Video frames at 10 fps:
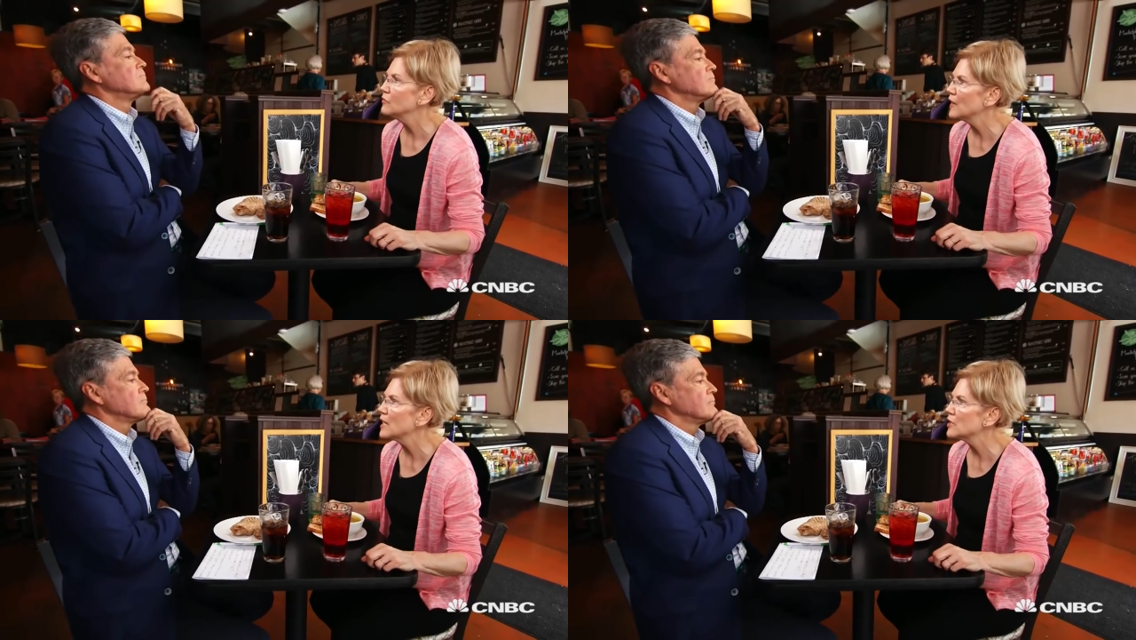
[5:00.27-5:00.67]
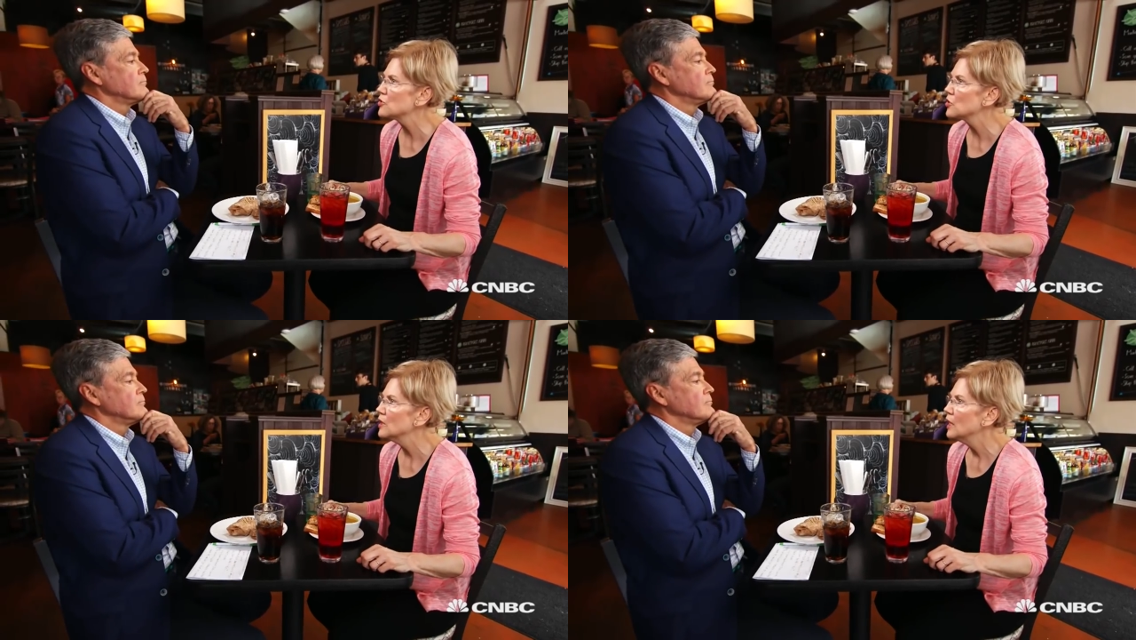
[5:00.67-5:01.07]

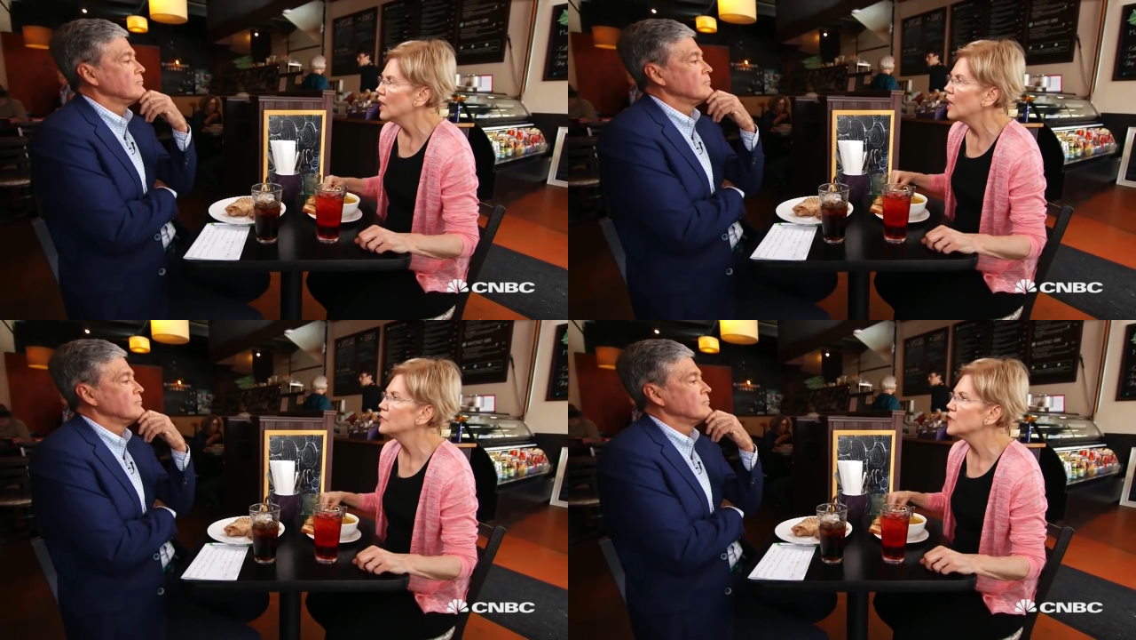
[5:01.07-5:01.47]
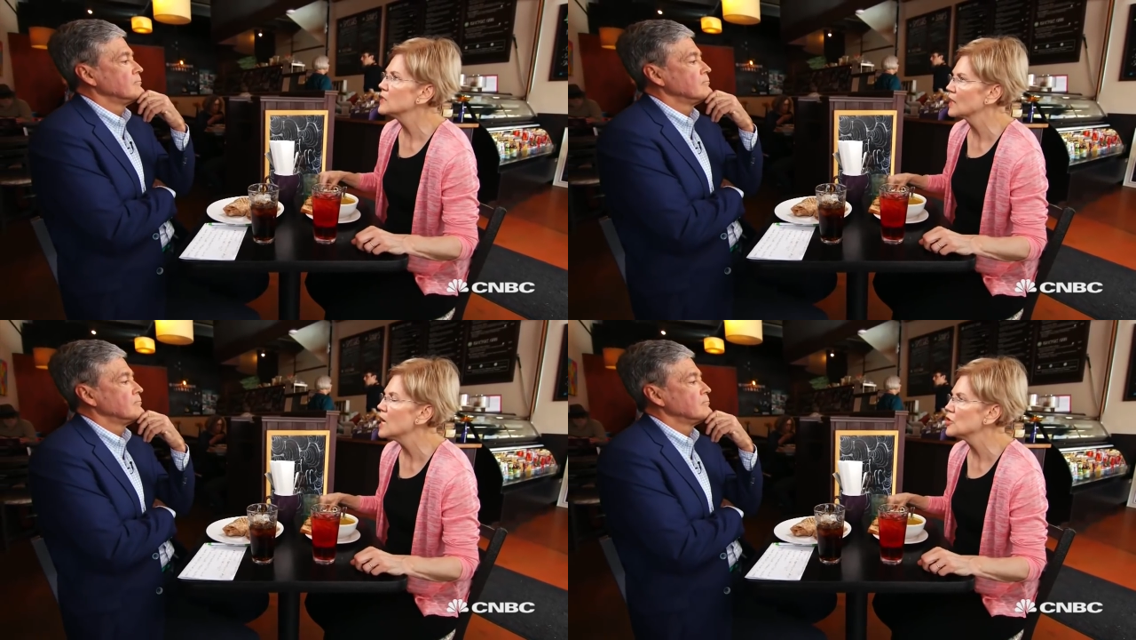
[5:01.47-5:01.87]
Speaker 1: advantage of this
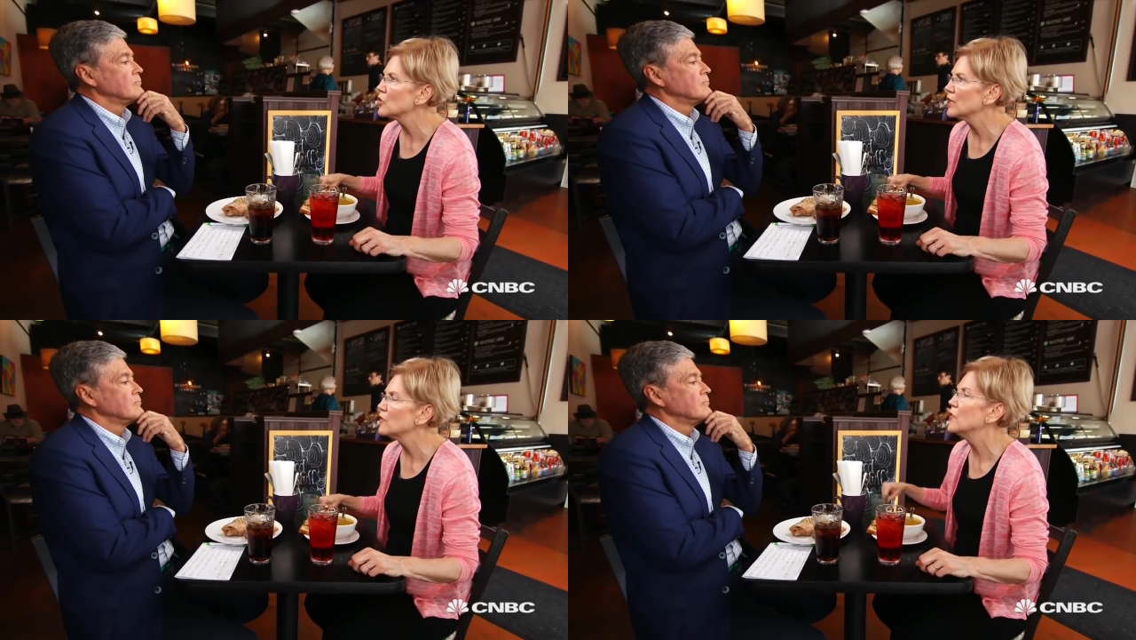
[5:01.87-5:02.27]
country.